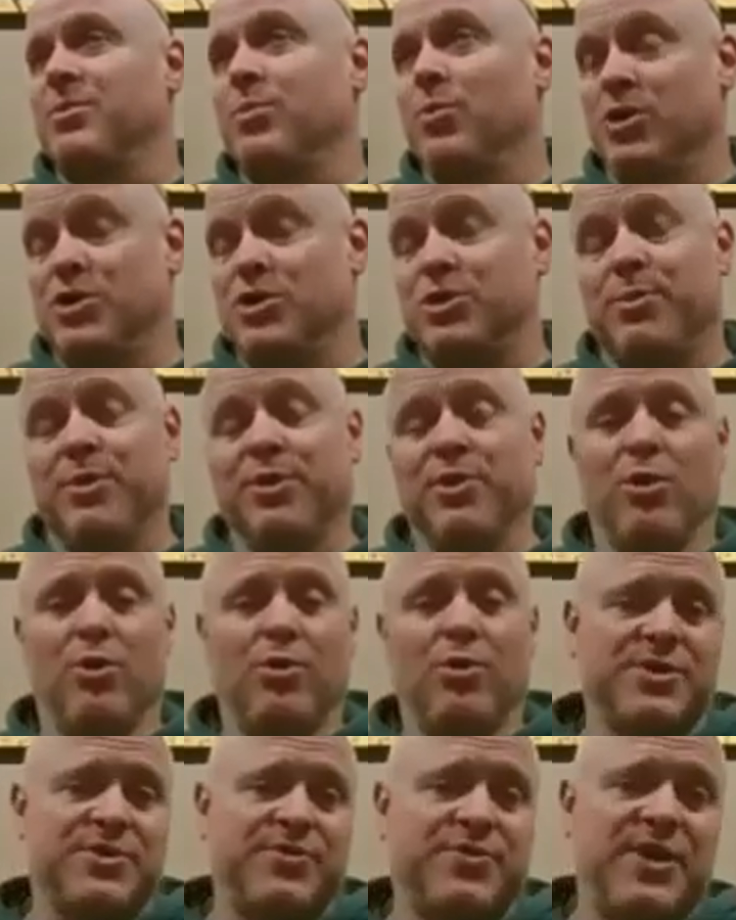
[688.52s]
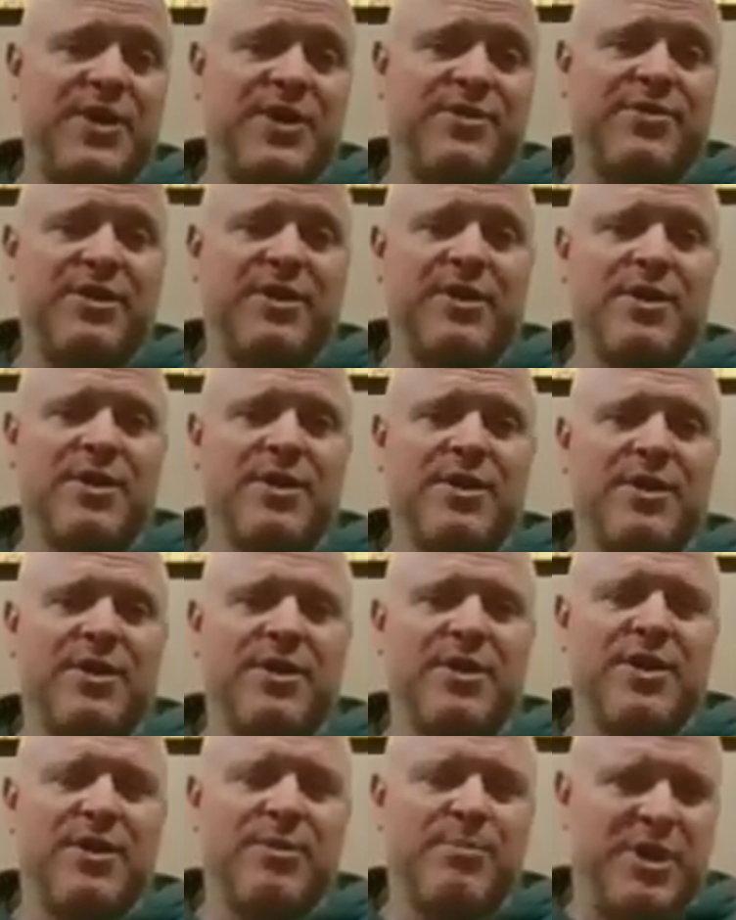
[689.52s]
worshipping the lotus feet,
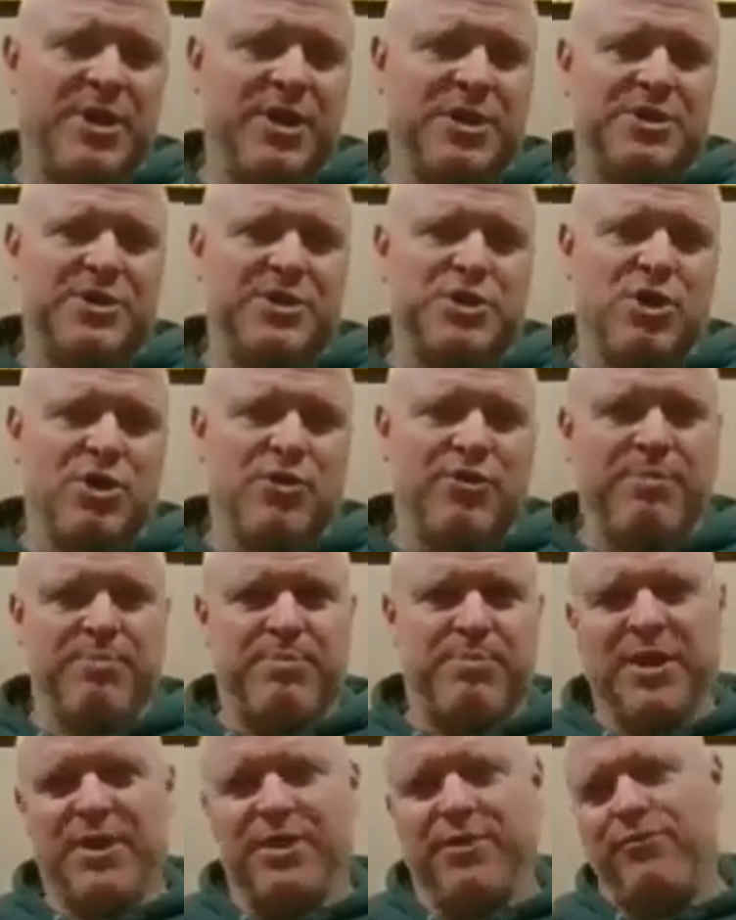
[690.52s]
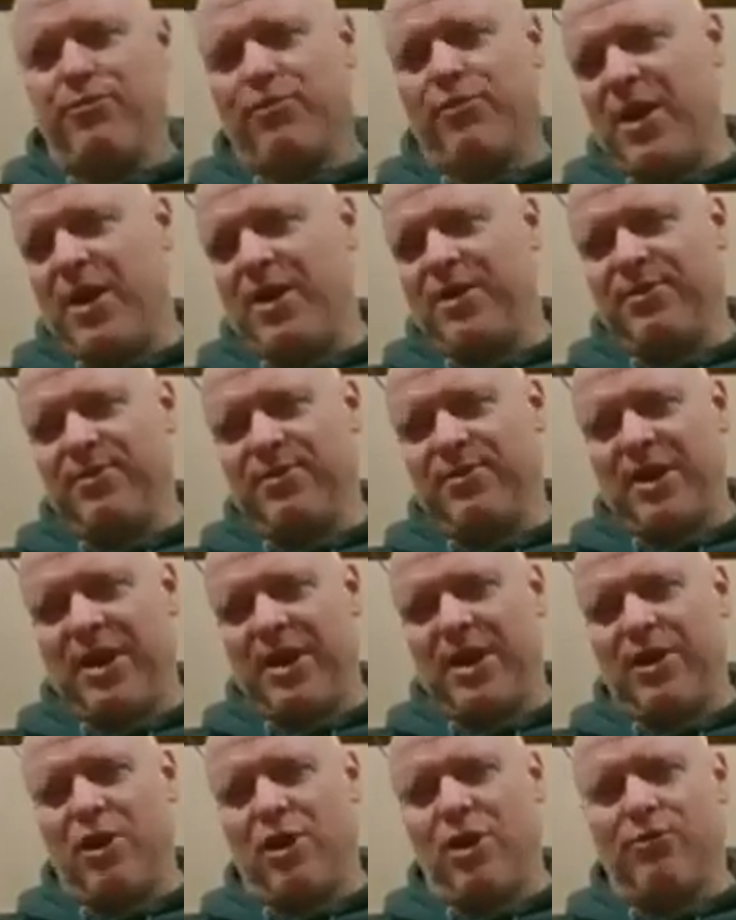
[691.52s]
being a servant, being a friend,
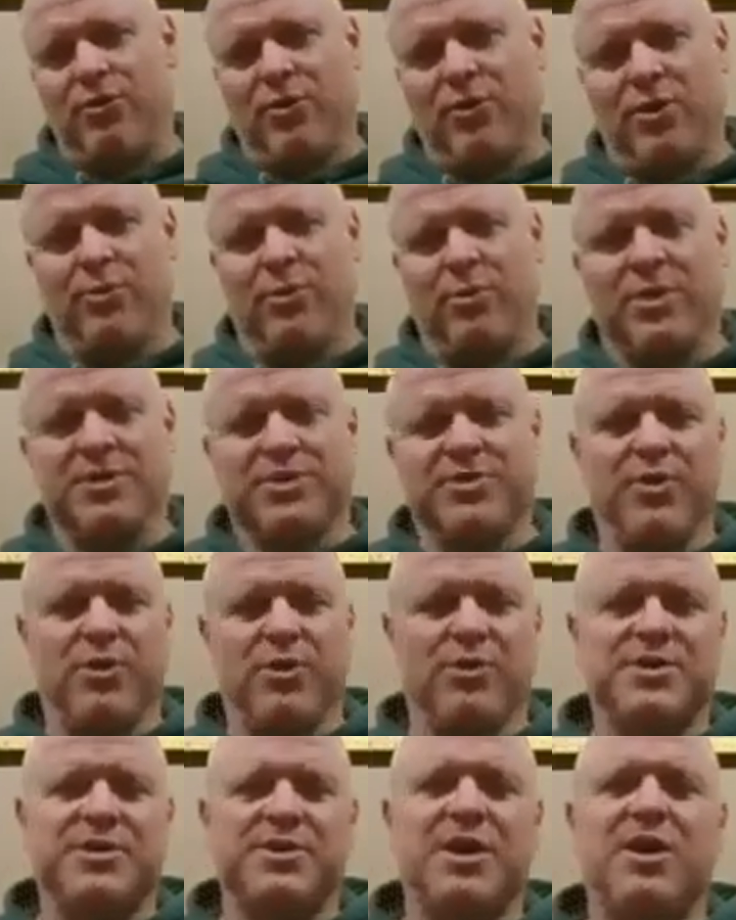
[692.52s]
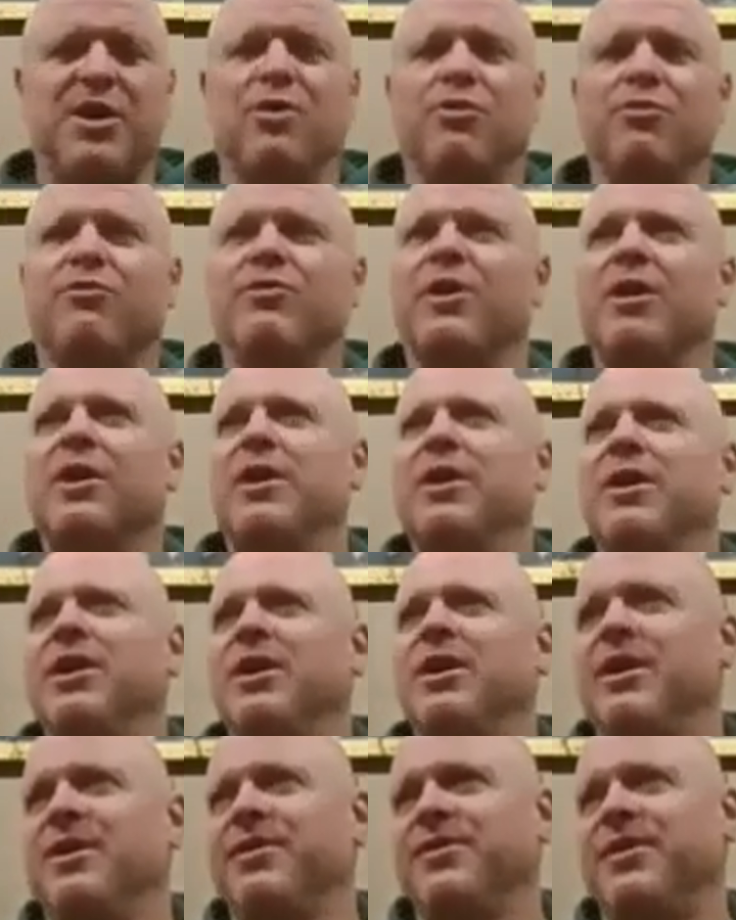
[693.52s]
and offering one's very self,
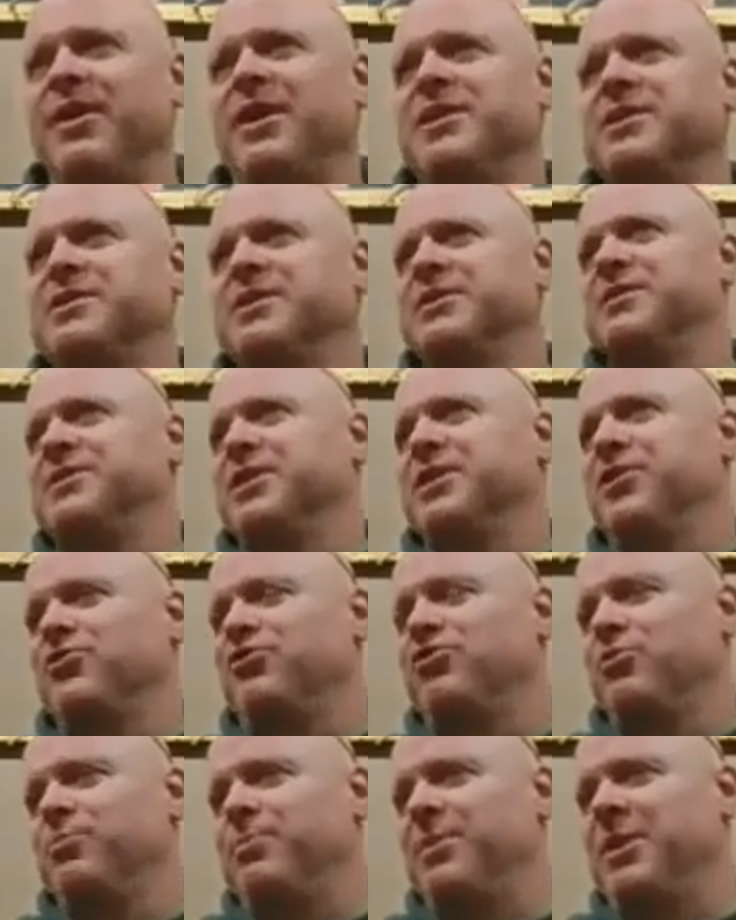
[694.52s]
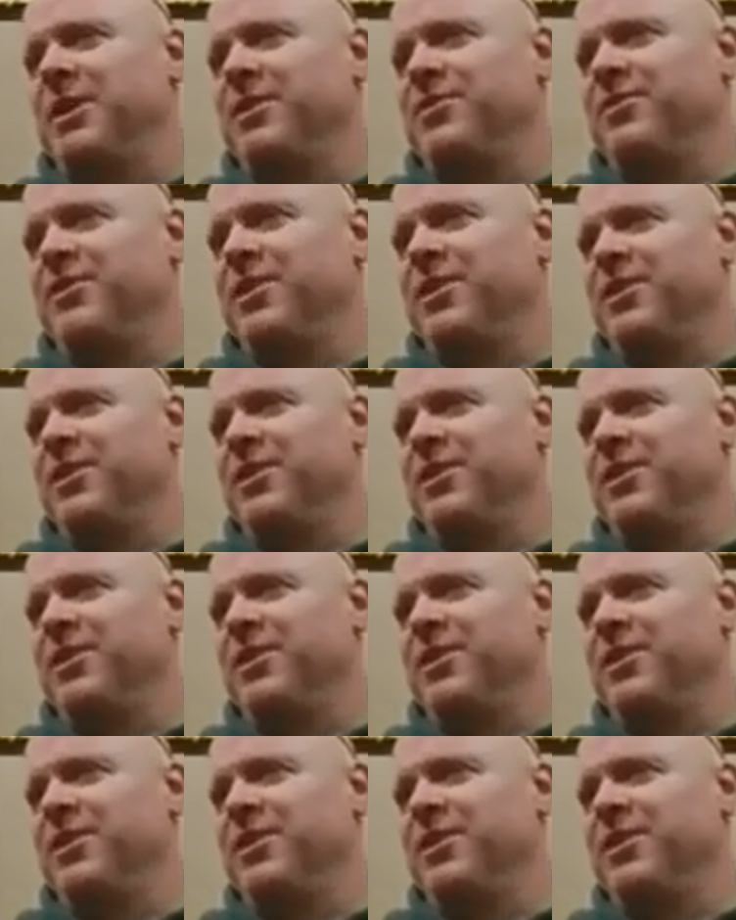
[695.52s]
that is considered to be